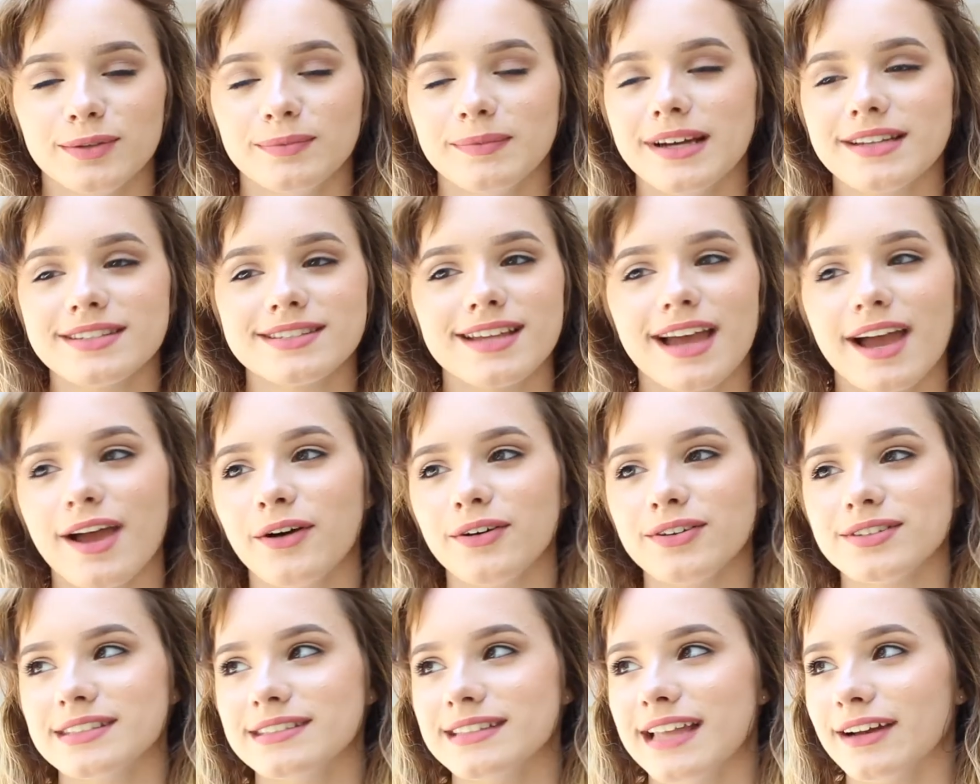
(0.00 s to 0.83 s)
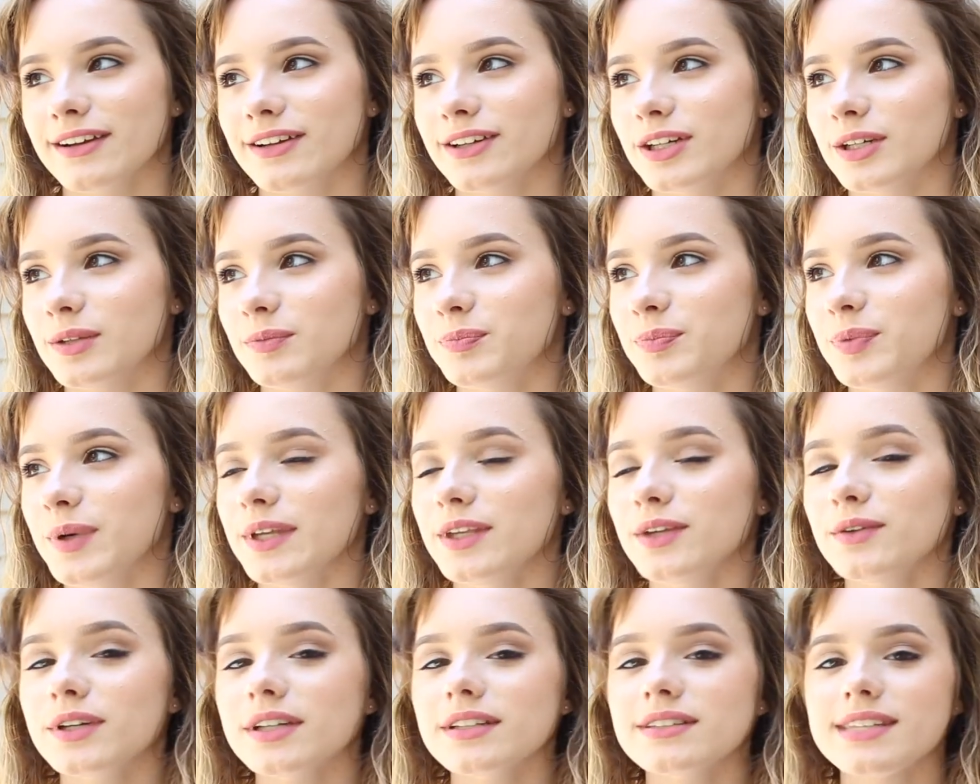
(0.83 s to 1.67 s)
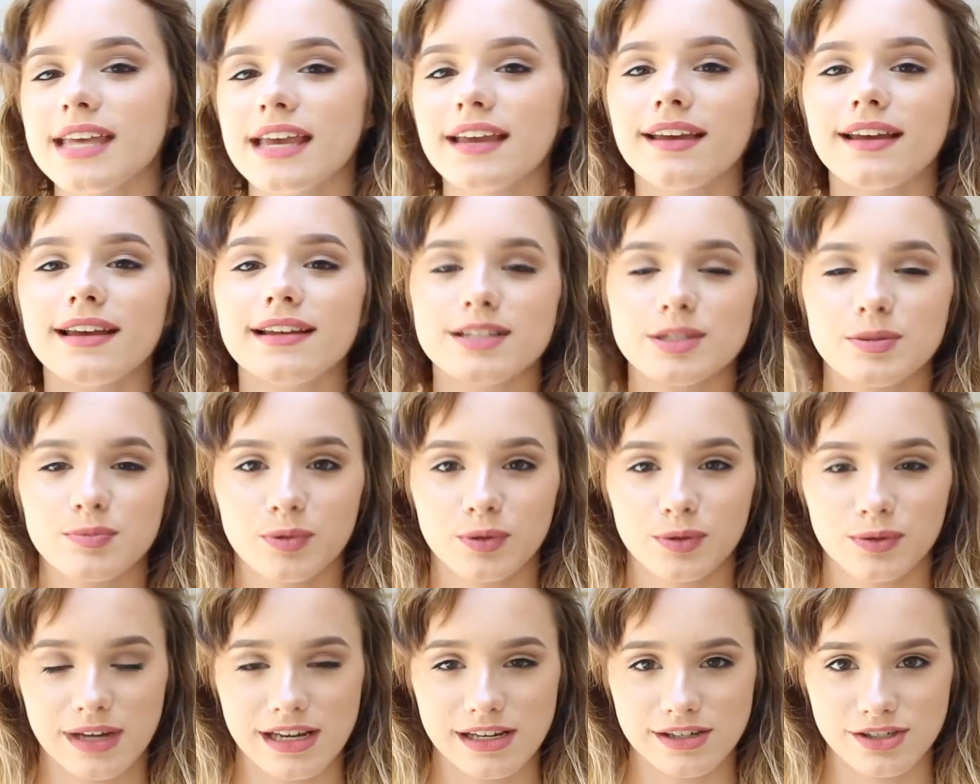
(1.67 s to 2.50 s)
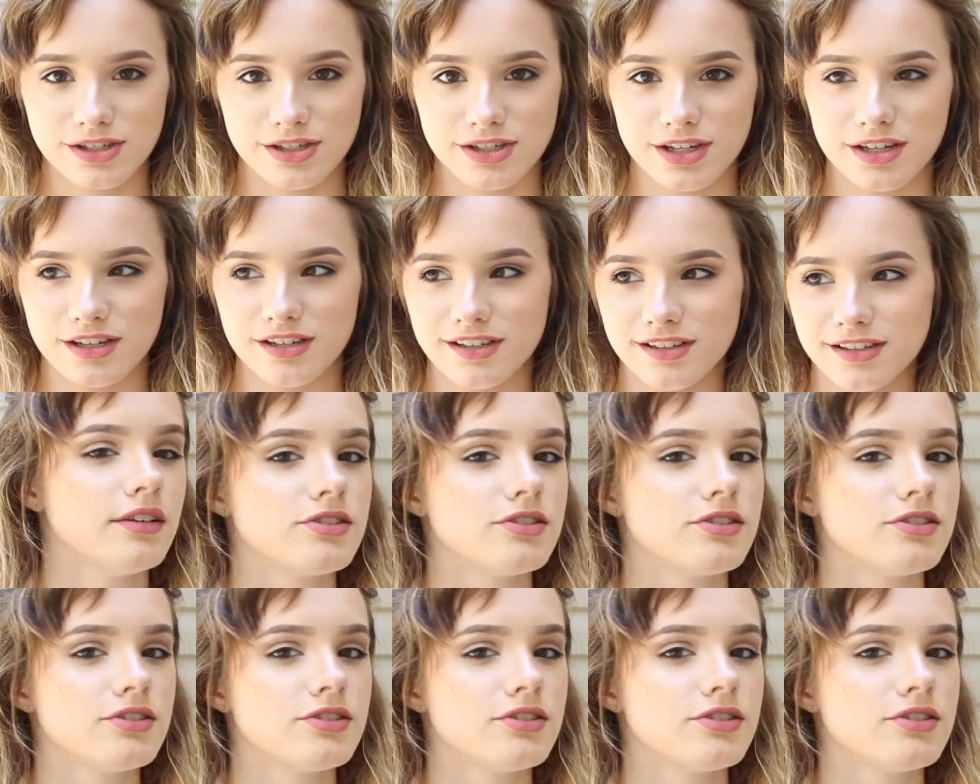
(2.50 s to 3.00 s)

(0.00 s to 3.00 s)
My style isn't that good, but you can take inspiration.